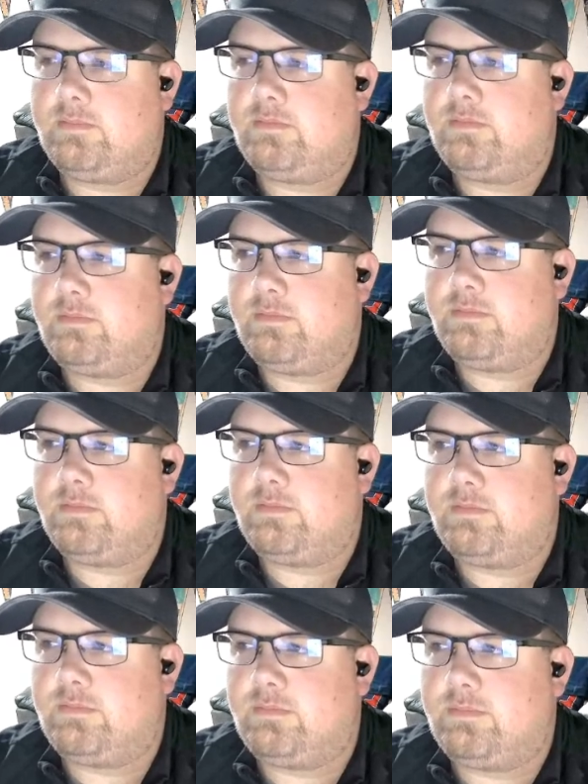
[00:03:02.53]

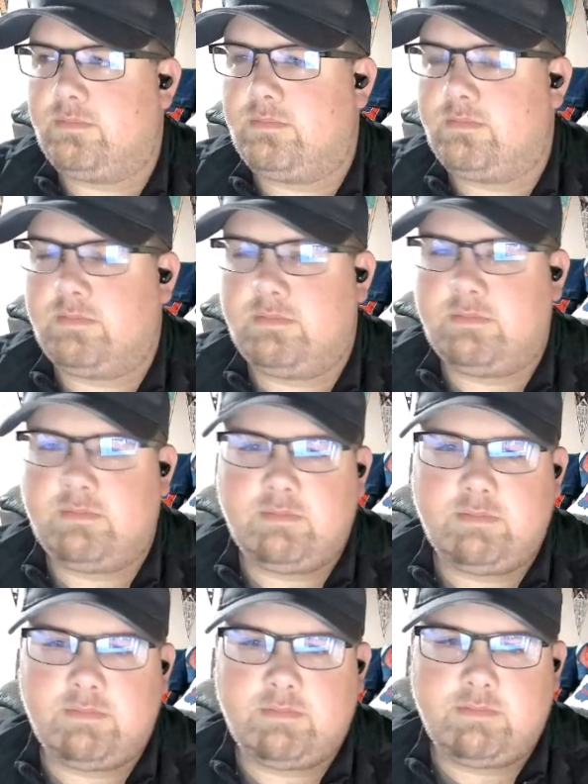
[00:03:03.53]

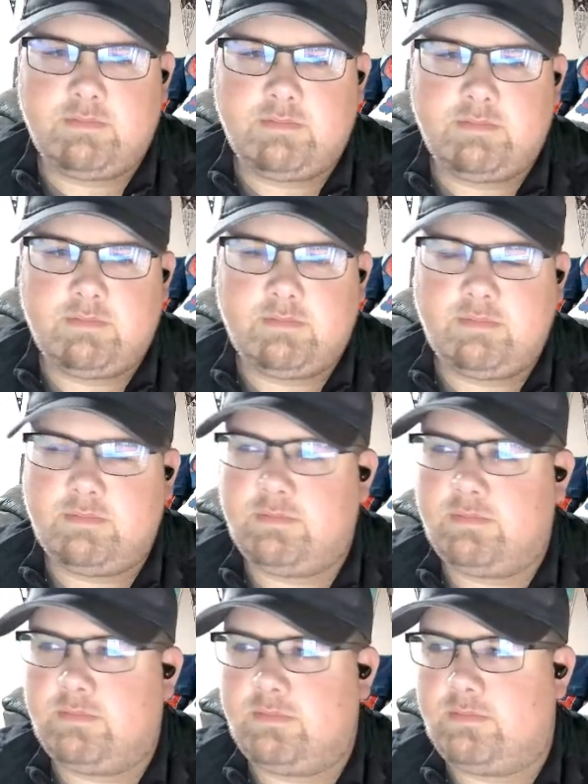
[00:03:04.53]

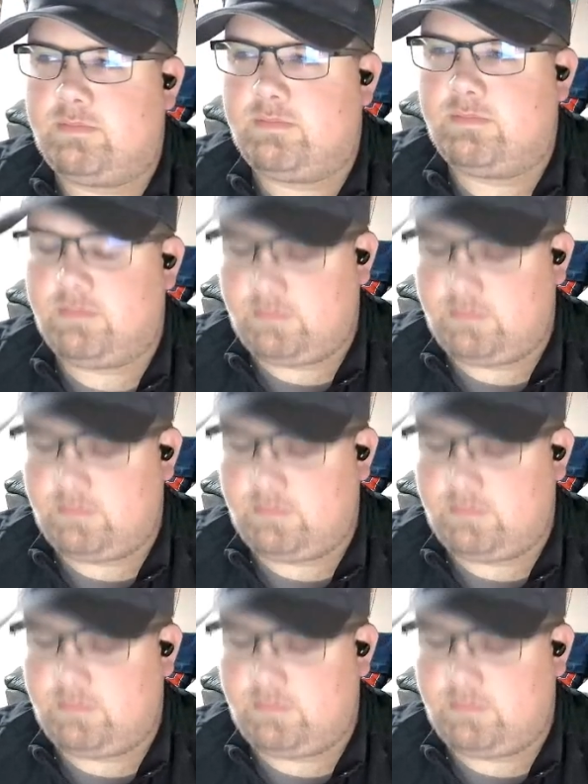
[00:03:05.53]
No words are spoken by the person on screen.